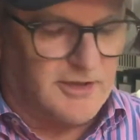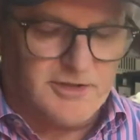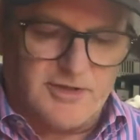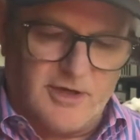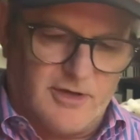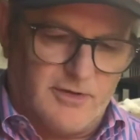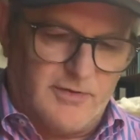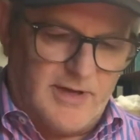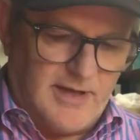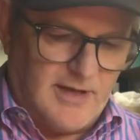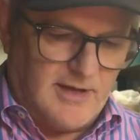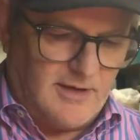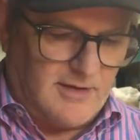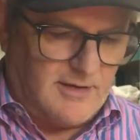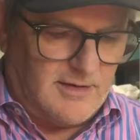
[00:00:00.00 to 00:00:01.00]
So
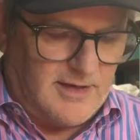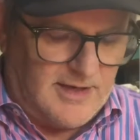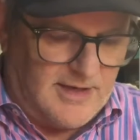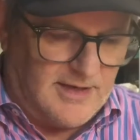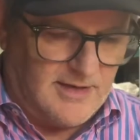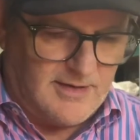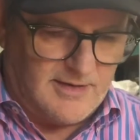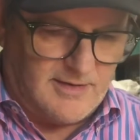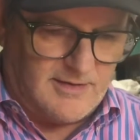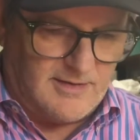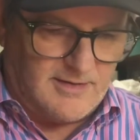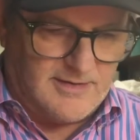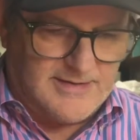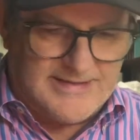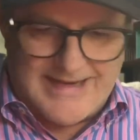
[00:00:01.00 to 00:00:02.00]

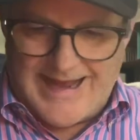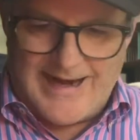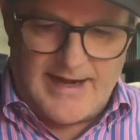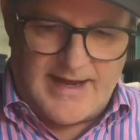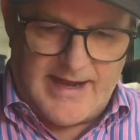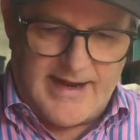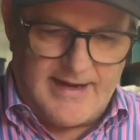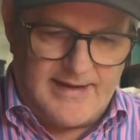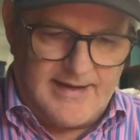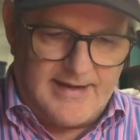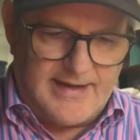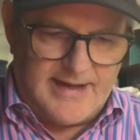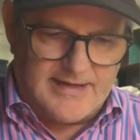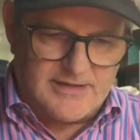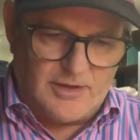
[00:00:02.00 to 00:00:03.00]
in daylight, it
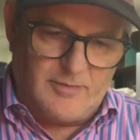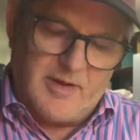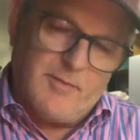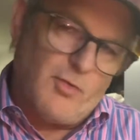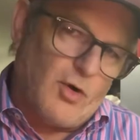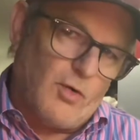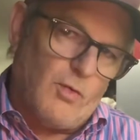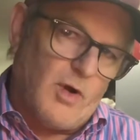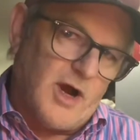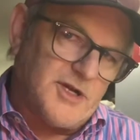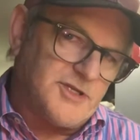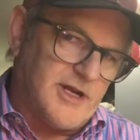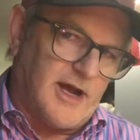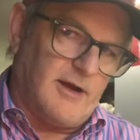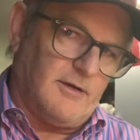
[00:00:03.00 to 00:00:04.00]
has a little bit more
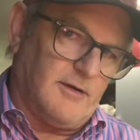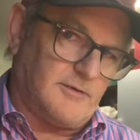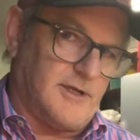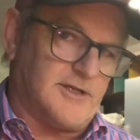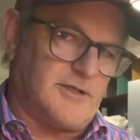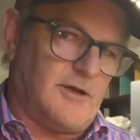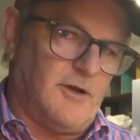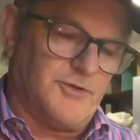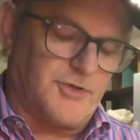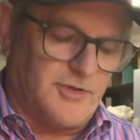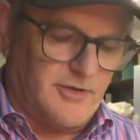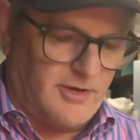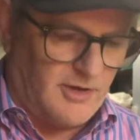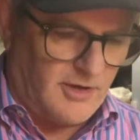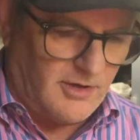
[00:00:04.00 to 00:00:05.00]
washed out look that's closer
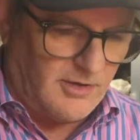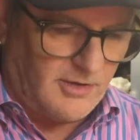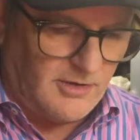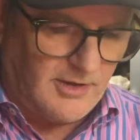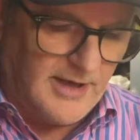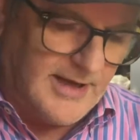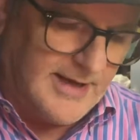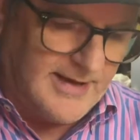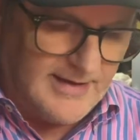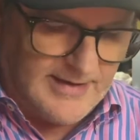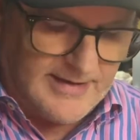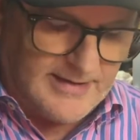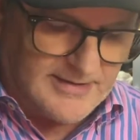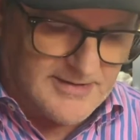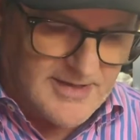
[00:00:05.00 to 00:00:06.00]
to the hull
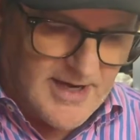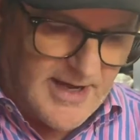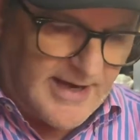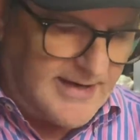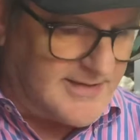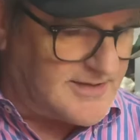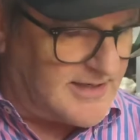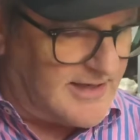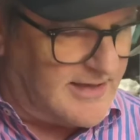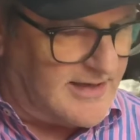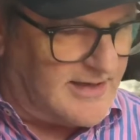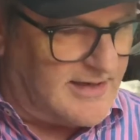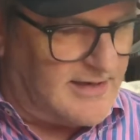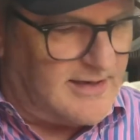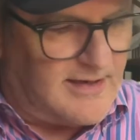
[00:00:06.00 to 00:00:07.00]
and is nice. And
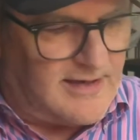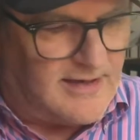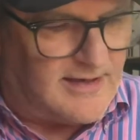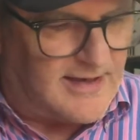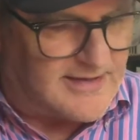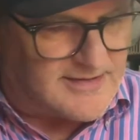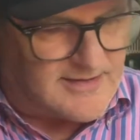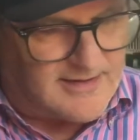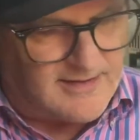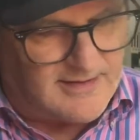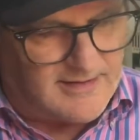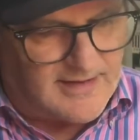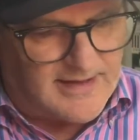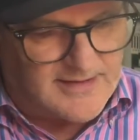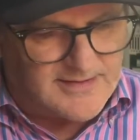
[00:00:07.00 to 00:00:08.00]
then as
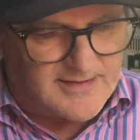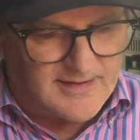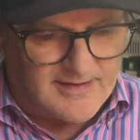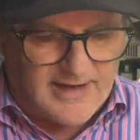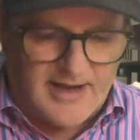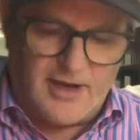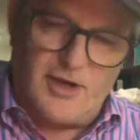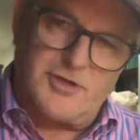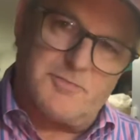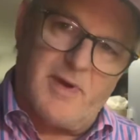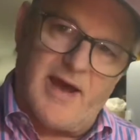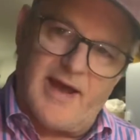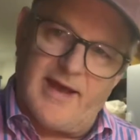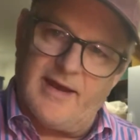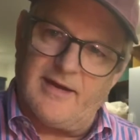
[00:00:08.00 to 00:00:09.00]
the day goes
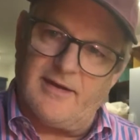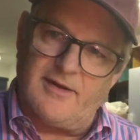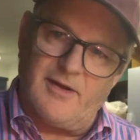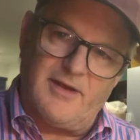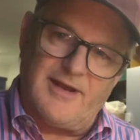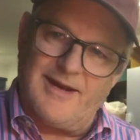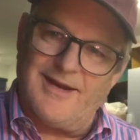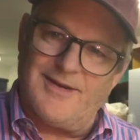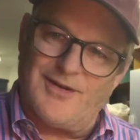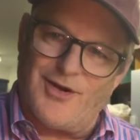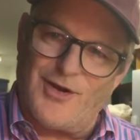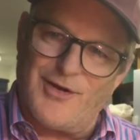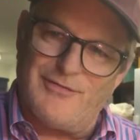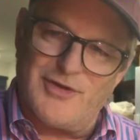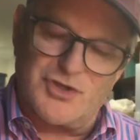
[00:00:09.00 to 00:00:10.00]
by and you get into
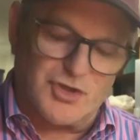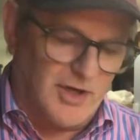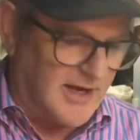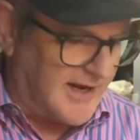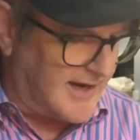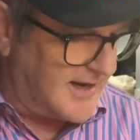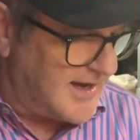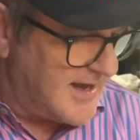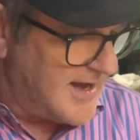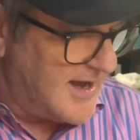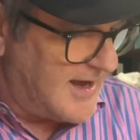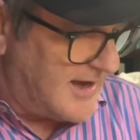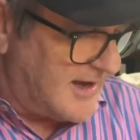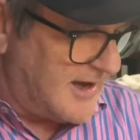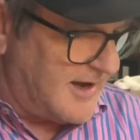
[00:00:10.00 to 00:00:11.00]
artificial light,
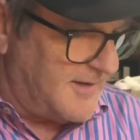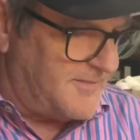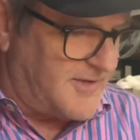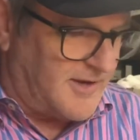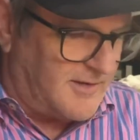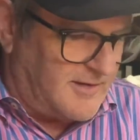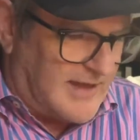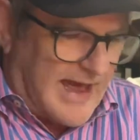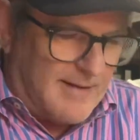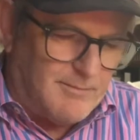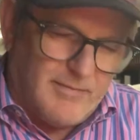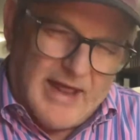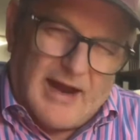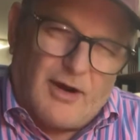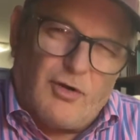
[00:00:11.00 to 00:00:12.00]

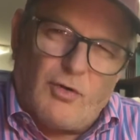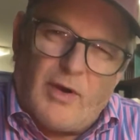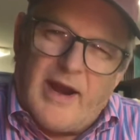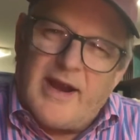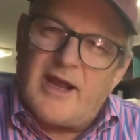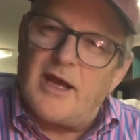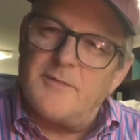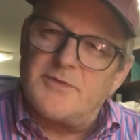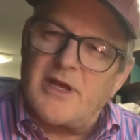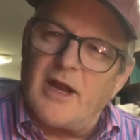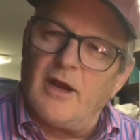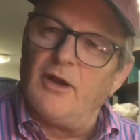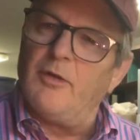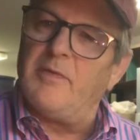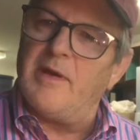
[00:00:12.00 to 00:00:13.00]
that gray comes out a
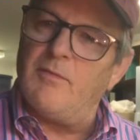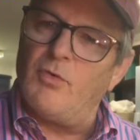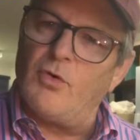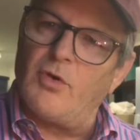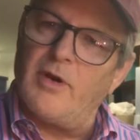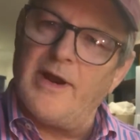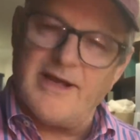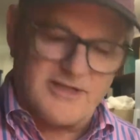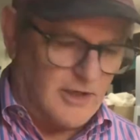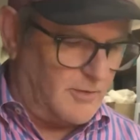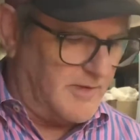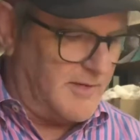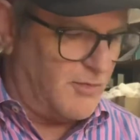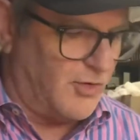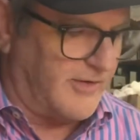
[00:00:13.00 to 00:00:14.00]
little bit more and has a little
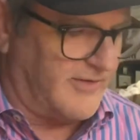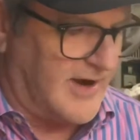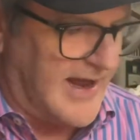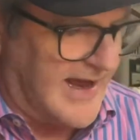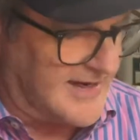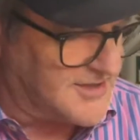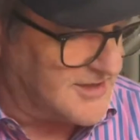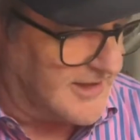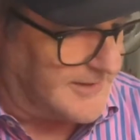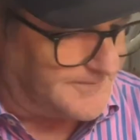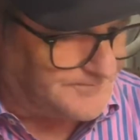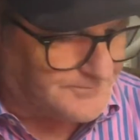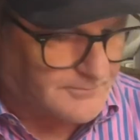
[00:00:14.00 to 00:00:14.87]
bit more of an accent.